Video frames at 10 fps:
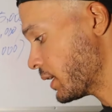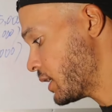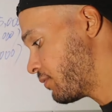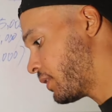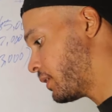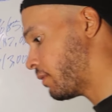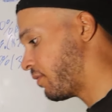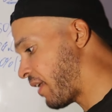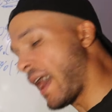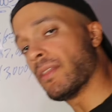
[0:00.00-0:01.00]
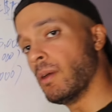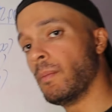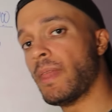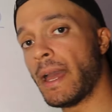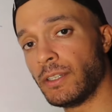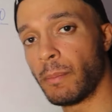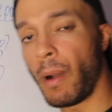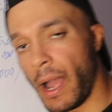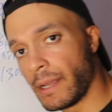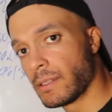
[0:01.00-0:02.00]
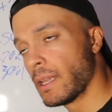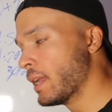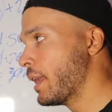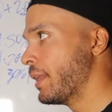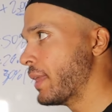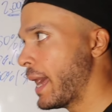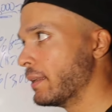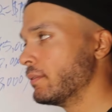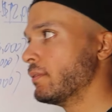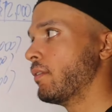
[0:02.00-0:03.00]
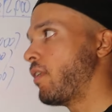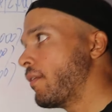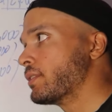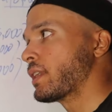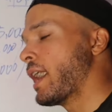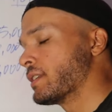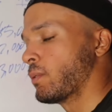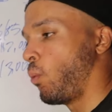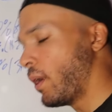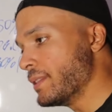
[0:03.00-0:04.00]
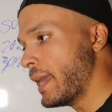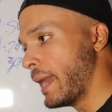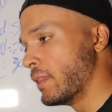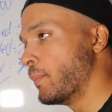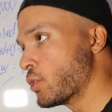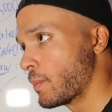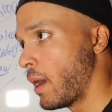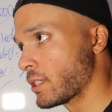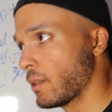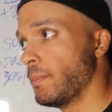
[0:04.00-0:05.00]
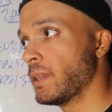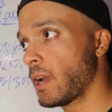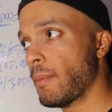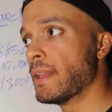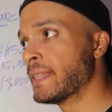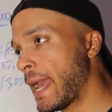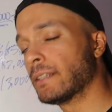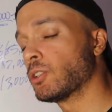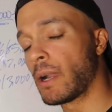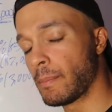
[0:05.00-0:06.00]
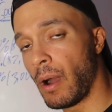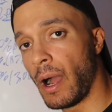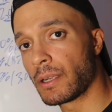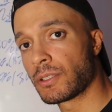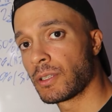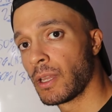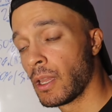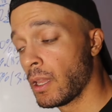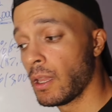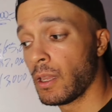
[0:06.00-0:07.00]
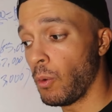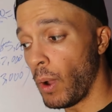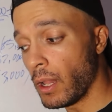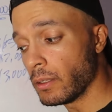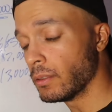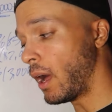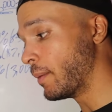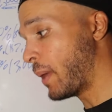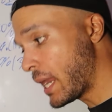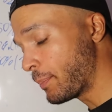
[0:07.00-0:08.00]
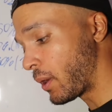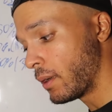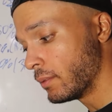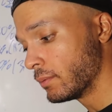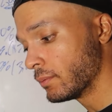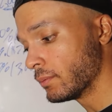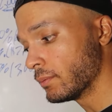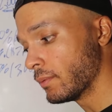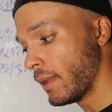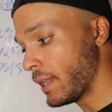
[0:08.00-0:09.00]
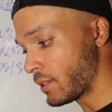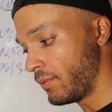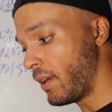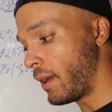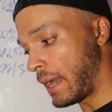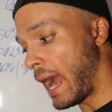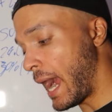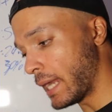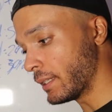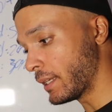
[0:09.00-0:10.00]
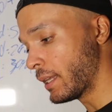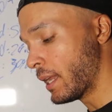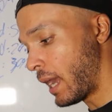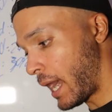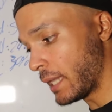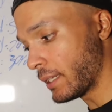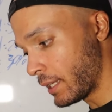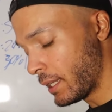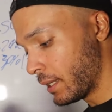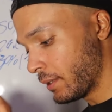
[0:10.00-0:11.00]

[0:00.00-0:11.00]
even fathom that in your mind? That Evolving Skies, one day, the booster box can become a 10 grand box. Well, on paper, it's a very highly, highly,